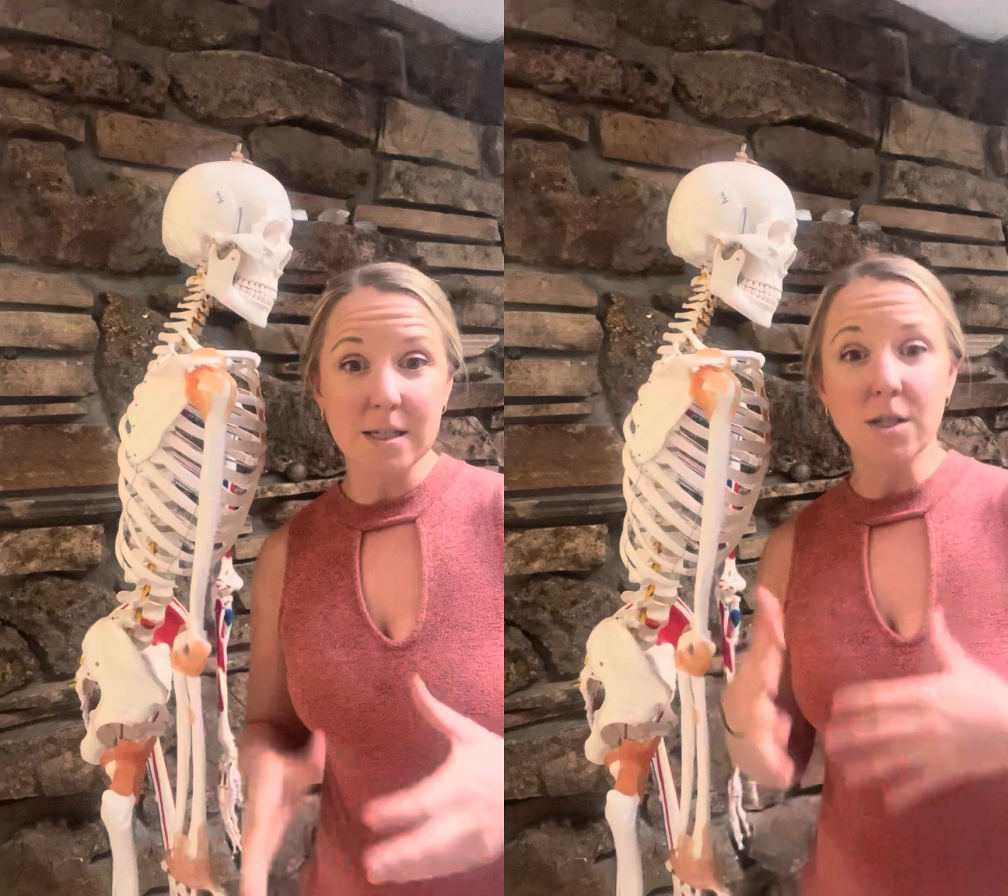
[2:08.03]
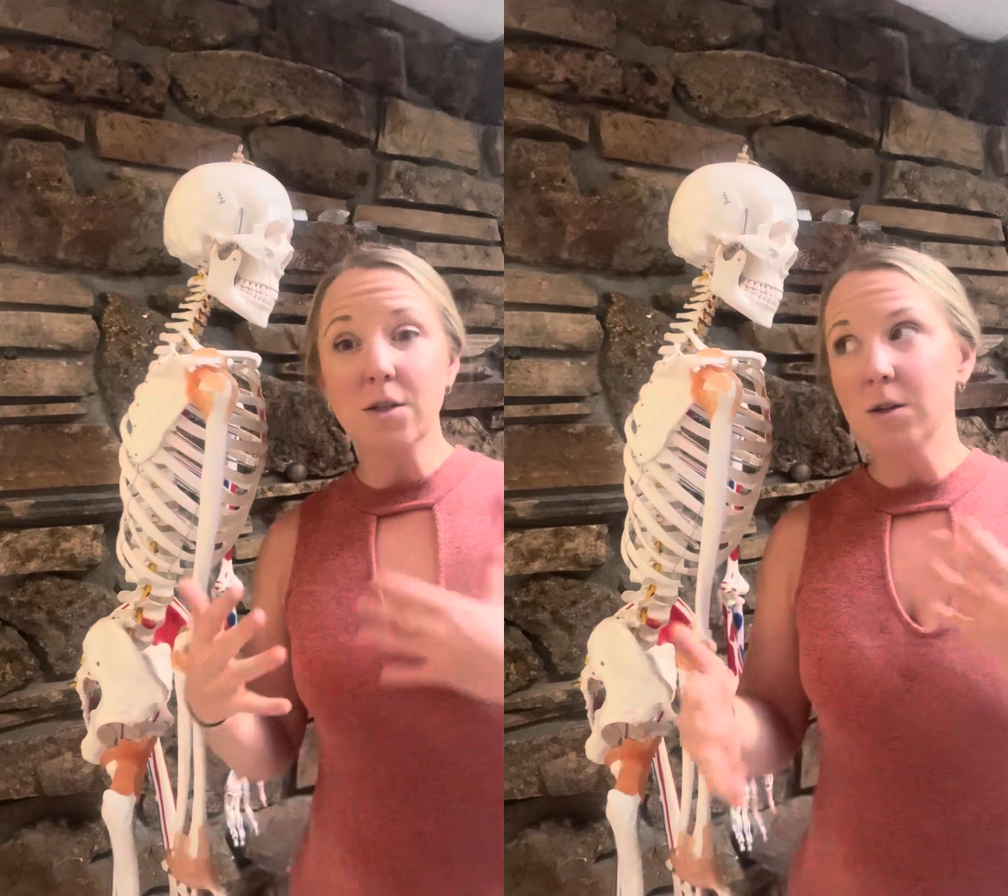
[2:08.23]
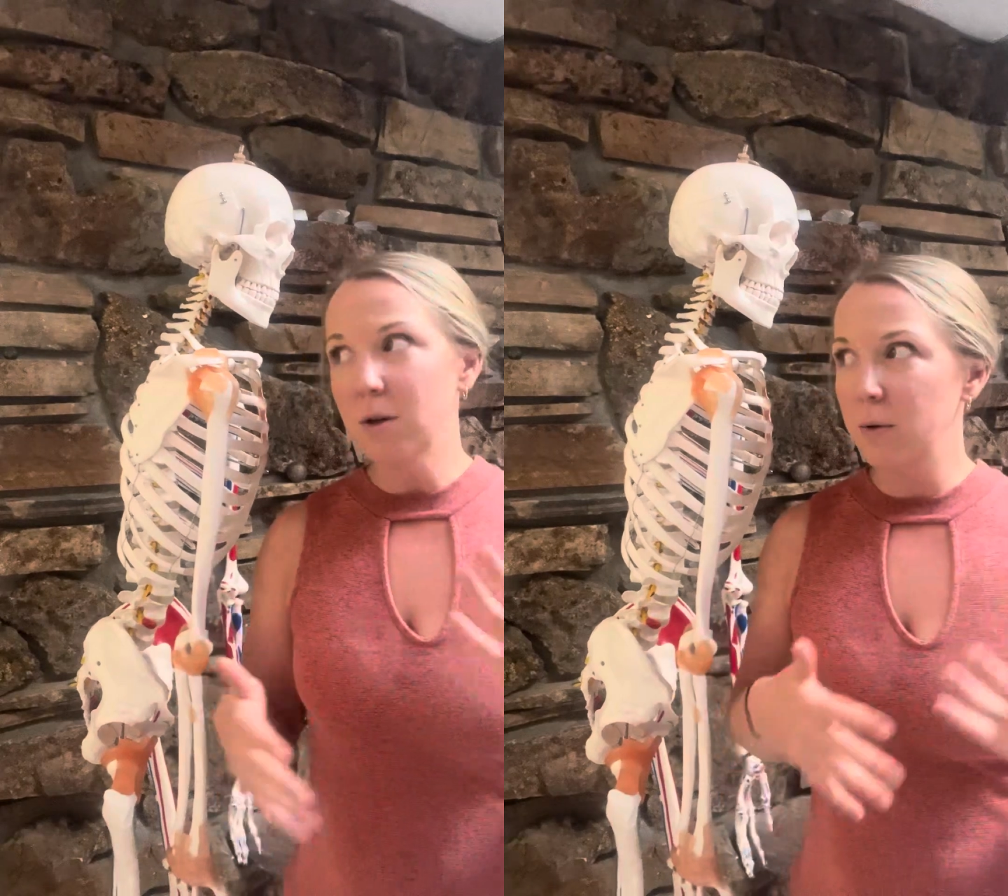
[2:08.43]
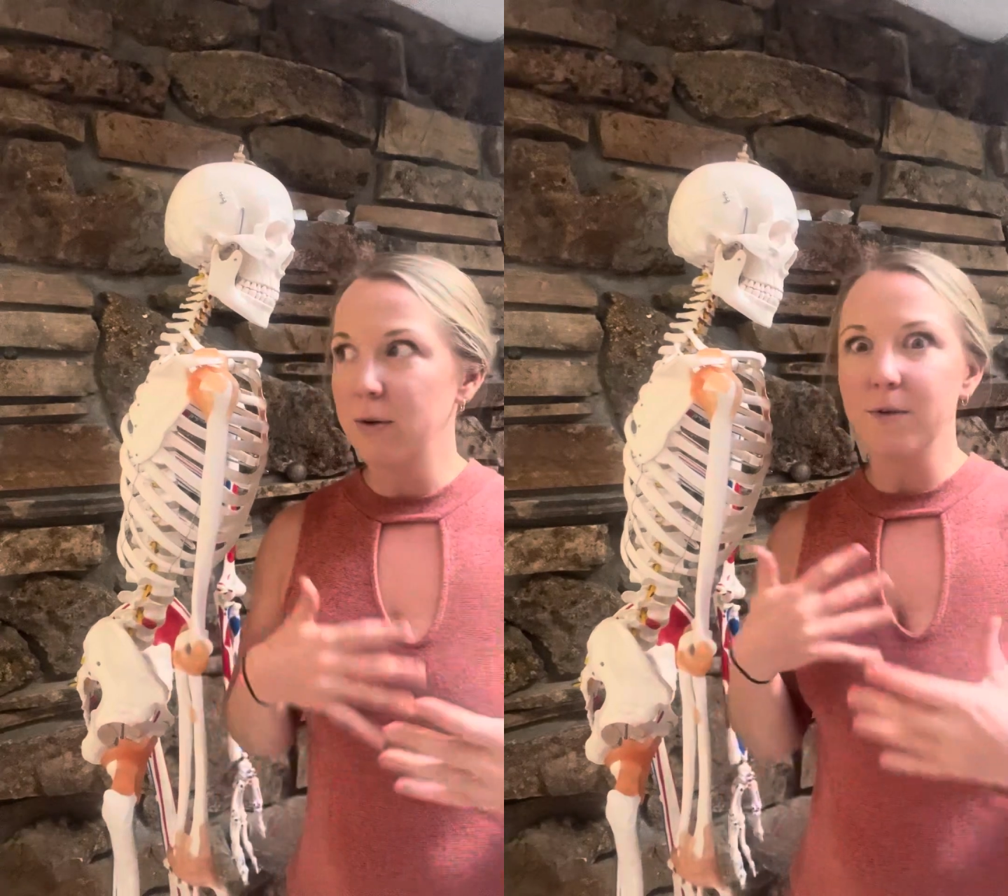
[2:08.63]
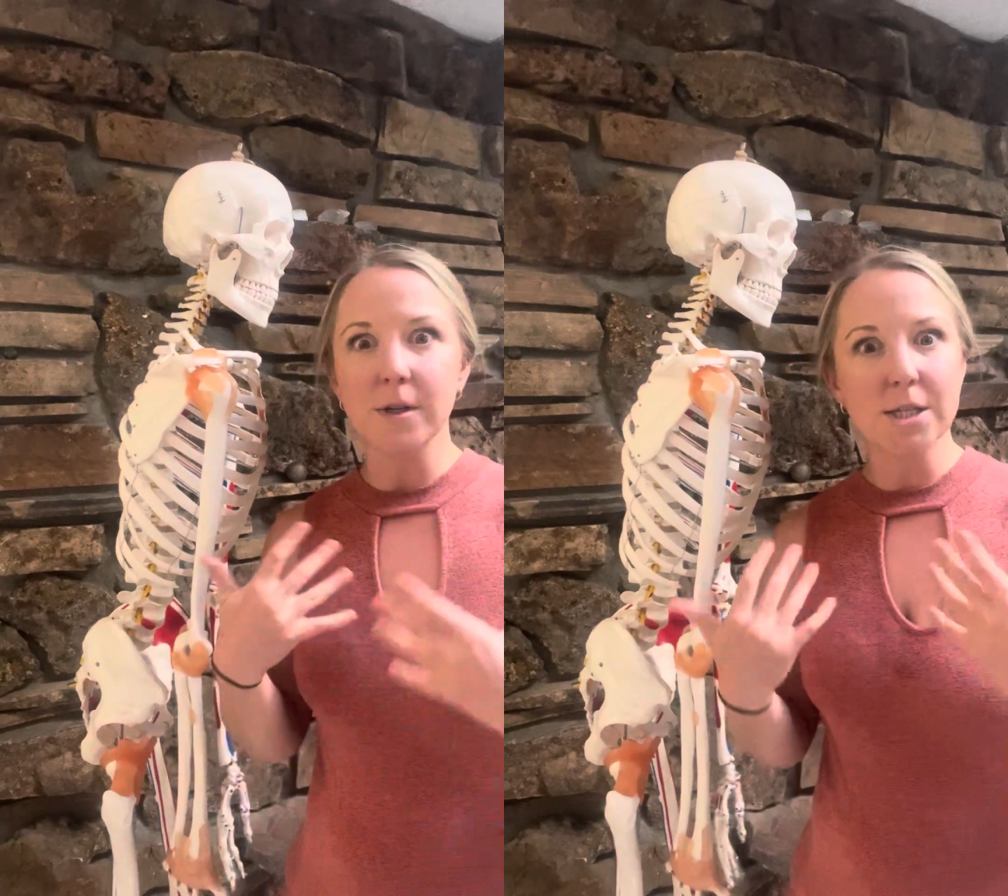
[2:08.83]
is new and
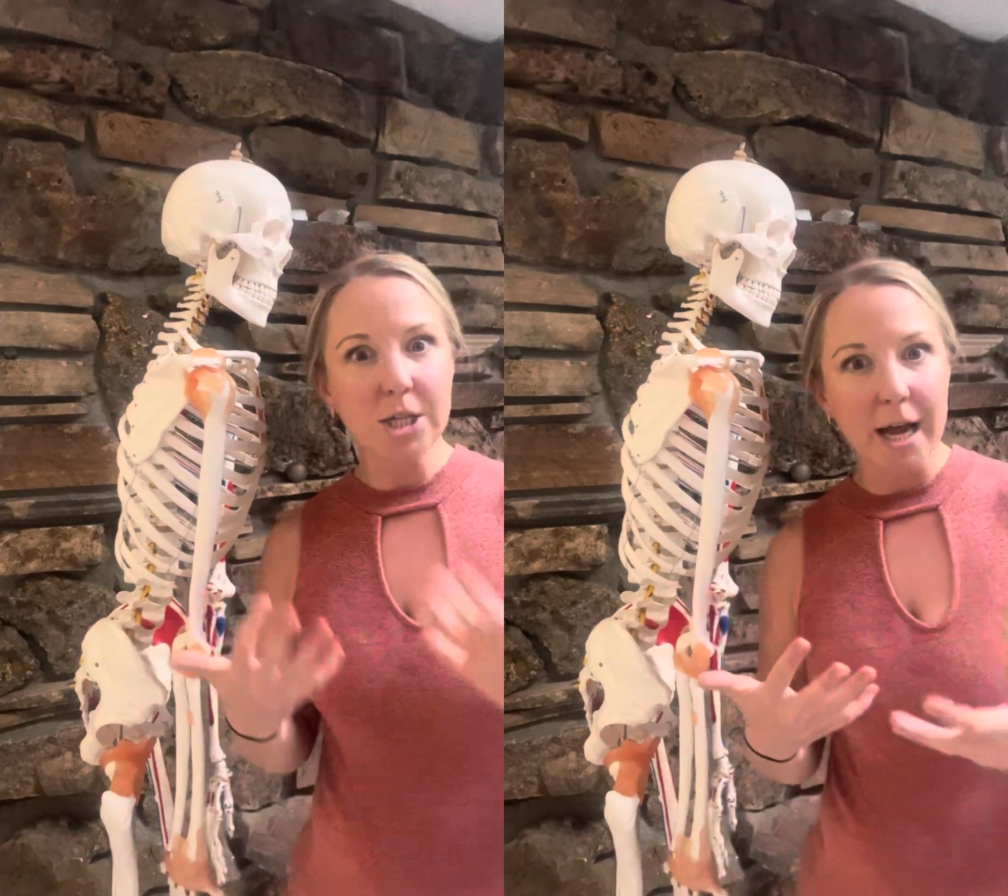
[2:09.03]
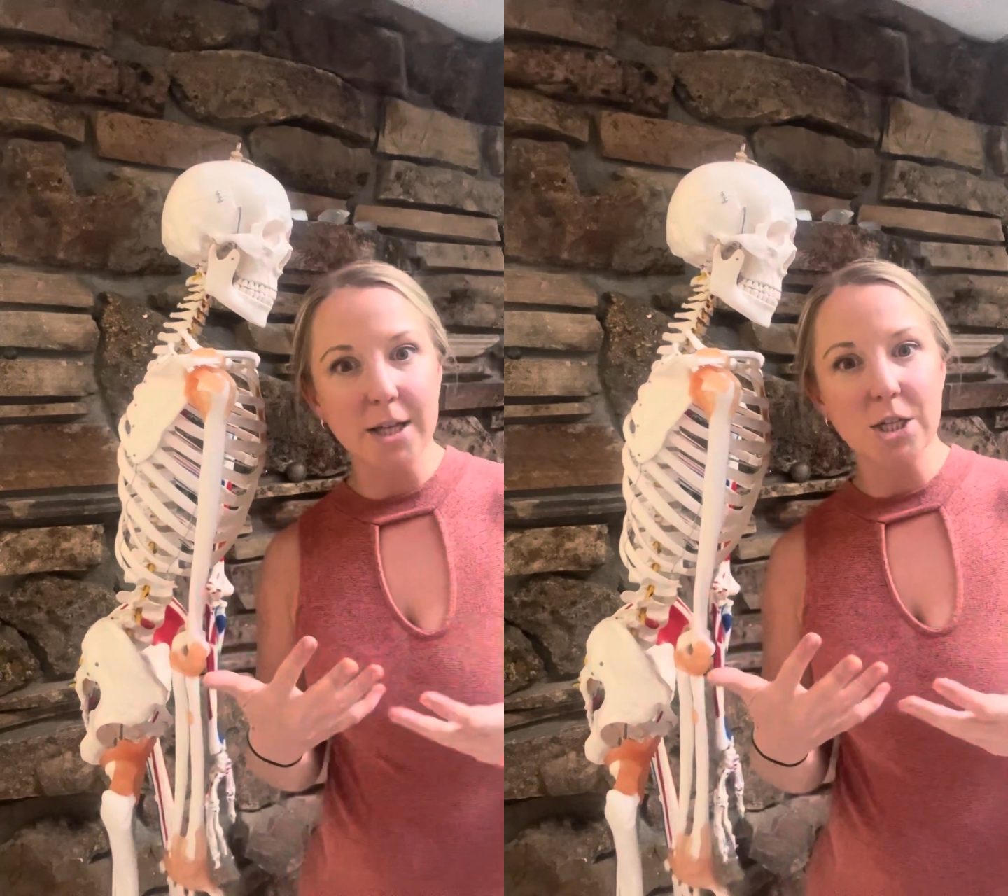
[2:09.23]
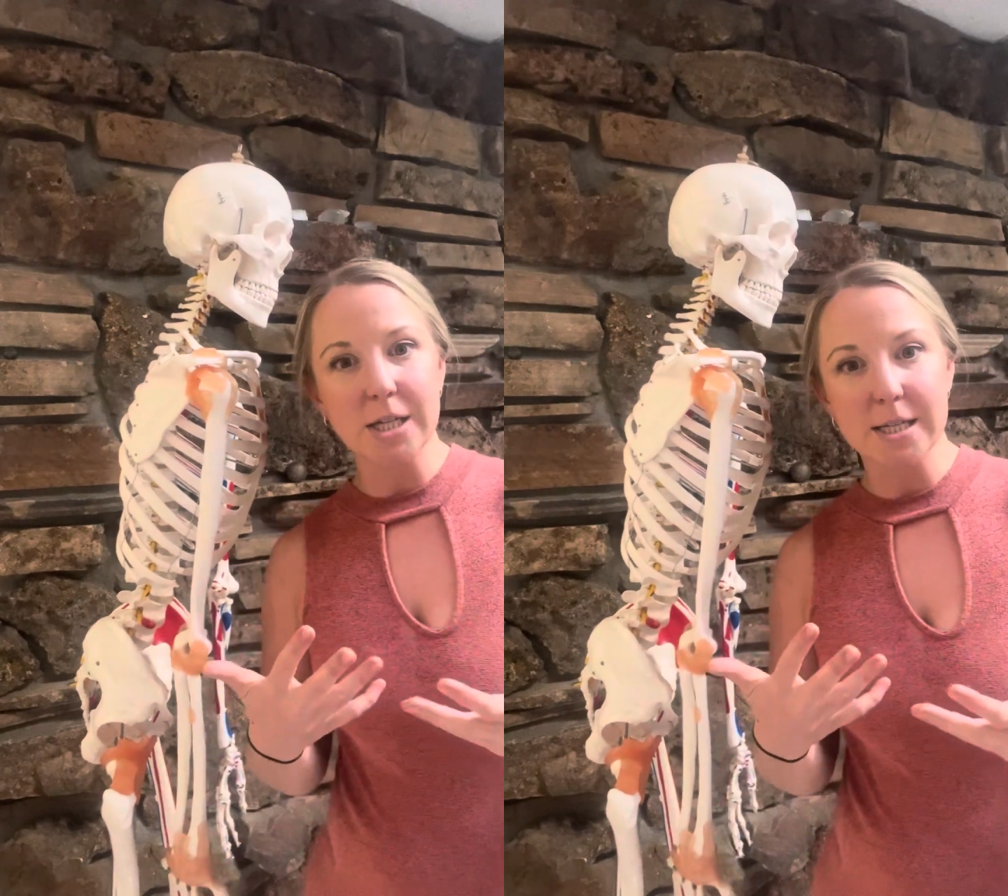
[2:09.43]
feels challenging